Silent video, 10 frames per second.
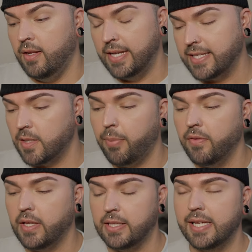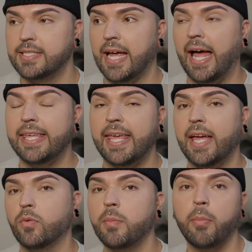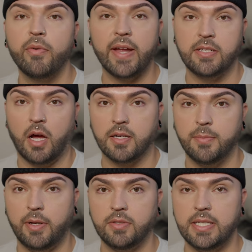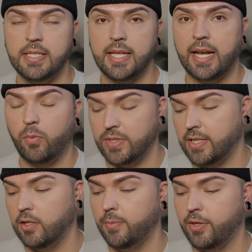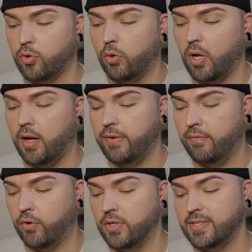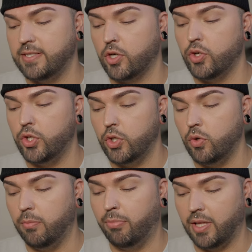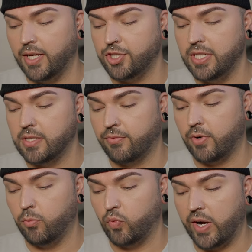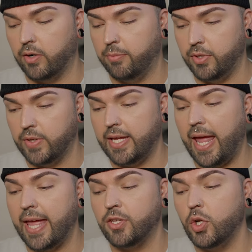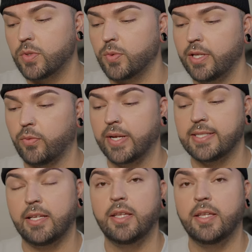Next up on the list, I can't remember if I talked about these and I was a little bit thrown off at first. These are new blushes from Rare Beauty. And you know what's really crazy?